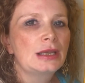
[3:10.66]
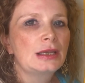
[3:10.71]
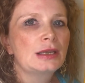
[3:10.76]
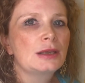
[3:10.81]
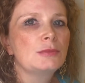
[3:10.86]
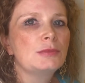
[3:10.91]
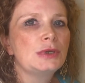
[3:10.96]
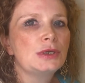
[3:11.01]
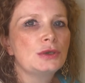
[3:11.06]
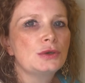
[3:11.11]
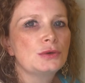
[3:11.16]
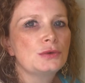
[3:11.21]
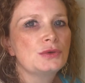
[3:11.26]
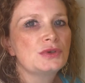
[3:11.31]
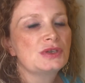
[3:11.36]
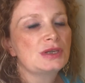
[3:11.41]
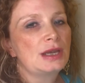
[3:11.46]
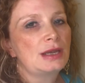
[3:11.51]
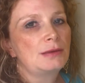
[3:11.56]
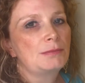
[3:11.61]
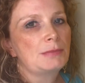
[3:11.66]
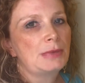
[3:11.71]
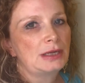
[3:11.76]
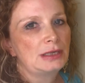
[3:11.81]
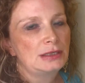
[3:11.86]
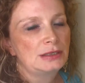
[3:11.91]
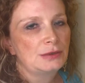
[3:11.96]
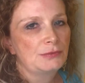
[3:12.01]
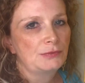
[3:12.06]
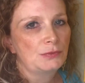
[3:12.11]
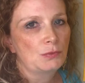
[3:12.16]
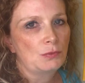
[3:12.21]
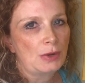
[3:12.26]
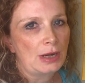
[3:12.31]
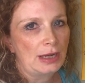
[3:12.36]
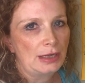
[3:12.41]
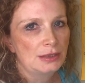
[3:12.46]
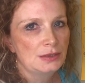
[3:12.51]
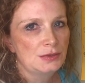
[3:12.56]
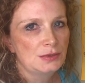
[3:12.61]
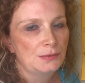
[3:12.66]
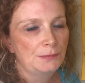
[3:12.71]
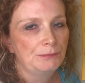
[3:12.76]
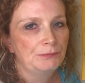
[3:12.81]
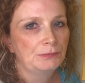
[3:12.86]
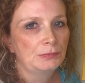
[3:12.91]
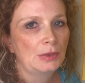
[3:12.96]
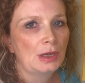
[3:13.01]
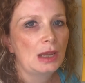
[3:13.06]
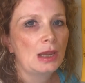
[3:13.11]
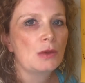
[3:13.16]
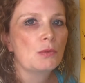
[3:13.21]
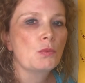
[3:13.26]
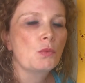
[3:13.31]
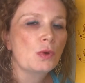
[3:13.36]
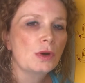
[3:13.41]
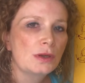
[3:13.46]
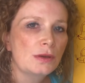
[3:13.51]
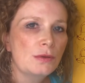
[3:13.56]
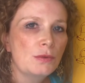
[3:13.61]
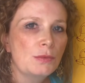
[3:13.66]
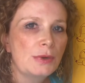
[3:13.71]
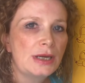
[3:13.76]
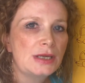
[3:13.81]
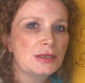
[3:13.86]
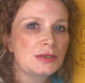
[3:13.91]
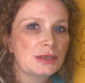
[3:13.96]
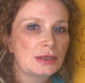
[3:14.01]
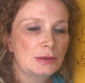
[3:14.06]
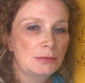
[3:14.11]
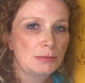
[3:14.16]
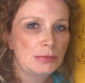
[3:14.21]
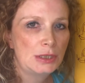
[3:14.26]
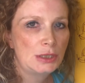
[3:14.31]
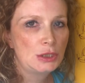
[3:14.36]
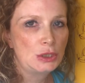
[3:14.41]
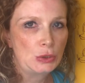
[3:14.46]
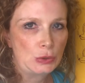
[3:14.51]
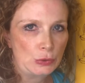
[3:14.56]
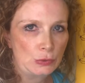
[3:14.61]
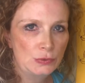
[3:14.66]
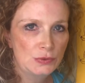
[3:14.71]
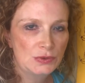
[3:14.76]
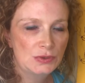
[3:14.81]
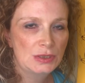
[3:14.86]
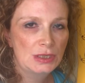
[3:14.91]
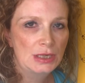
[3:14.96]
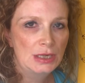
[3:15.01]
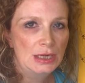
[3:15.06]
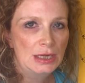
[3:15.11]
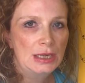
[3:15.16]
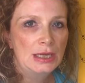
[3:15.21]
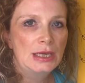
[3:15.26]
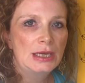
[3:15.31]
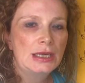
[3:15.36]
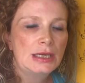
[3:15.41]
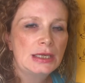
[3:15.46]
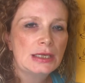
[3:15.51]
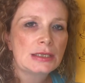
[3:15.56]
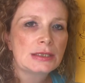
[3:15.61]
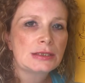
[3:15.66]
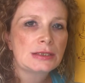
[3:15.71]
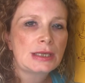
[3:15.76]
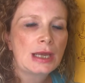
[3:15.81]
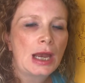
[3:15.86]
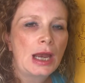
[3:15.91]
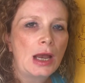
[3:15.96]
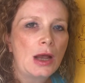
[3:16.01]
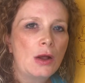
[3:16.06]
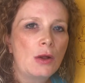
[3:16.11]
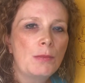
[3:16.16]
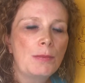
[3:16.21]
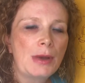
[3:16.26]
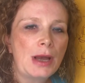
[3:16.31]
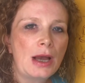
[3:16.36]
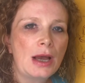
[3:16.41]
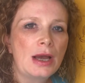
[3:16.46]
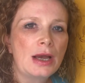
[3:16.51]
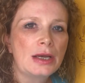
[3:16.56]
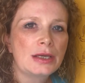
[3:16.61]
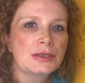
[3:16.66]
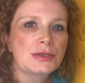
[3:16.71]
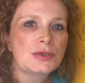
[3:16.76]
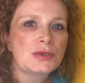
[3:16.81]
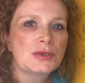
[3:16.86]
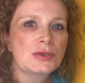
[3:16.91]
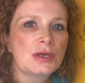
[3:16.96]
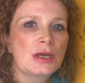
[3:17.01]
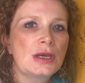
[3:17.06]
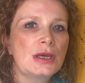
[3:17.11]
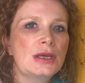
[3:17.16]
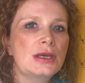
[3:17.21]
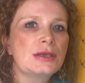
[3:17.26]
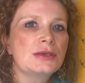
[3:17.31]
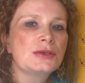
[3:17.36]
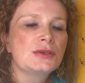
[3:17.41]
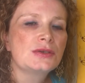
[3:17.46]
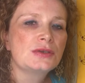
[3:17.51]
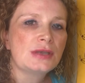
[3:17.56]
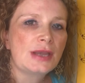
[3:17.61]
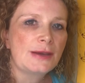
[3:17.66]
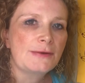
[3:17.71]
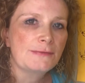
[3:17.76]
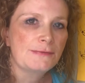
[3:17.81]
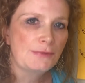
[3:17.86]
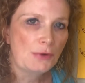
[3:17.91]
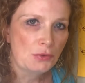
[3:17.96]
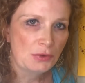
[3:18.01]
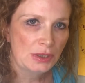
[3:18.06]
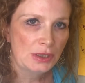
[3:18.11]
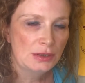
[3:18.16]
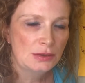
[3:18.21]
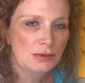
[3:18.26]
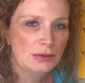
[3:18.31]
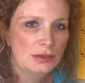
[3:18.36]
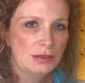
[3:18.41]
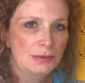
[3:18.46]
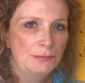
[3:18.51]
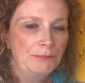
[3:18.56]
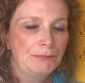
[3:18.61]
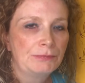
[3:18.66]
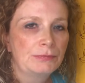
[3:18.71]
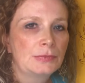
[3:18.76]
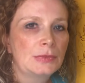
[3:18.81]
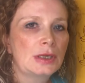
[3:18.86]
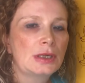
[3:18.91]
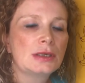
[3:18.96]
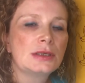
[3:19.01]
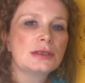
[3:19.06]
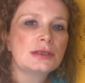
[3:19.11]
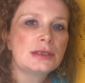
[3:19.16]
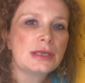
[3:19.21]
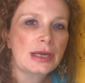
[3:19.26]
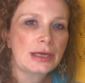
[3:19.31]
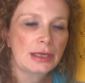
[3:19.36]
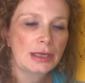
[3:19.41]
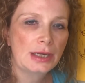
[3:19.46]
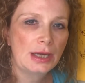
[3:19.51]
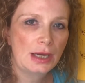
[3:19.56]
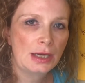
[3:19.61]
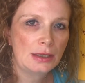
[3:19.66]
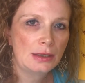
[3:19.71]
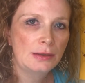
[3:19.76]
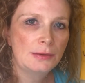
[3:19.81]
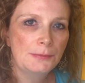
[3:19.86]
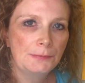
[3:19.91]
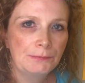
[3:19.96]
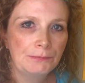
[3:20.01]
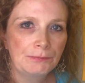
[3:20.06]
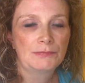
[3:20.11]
can be used in many different ways. And one of the ways it can be used is to help us stay focused, dedicated,